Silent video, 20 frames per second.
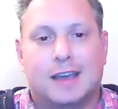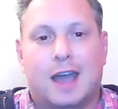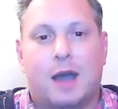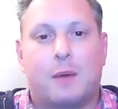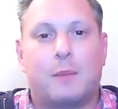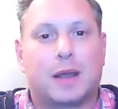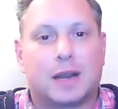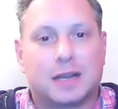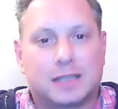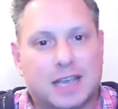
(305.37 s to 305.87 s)

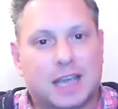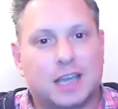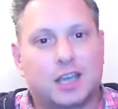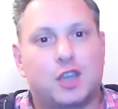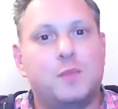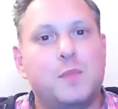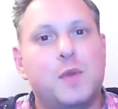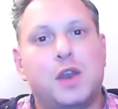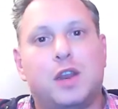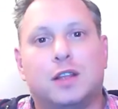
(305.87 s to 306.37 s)
And we're going to
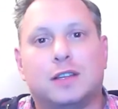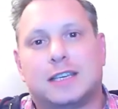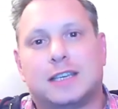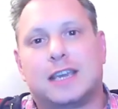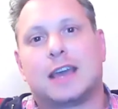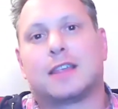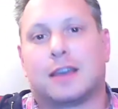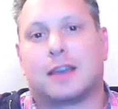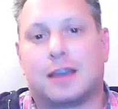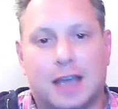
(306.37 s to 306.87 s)
take communion
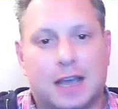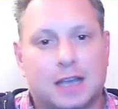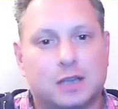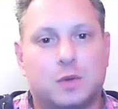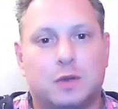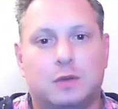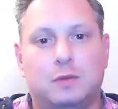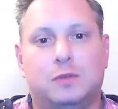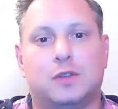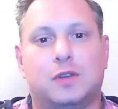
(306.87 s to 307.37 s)
together
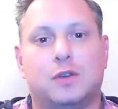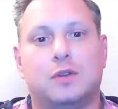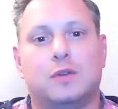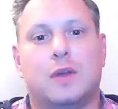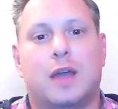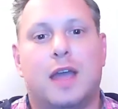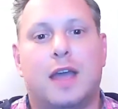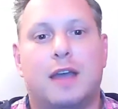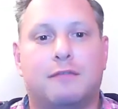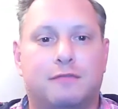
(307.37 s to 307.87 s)
as we do
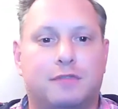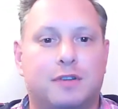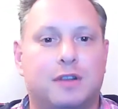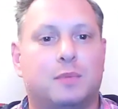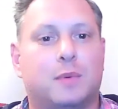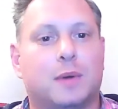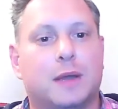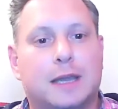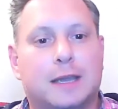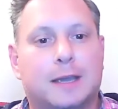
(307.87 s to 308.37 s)
every
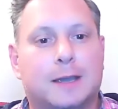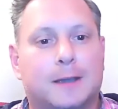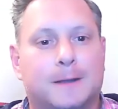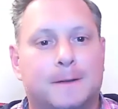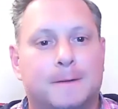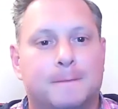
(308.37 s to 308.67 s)
week.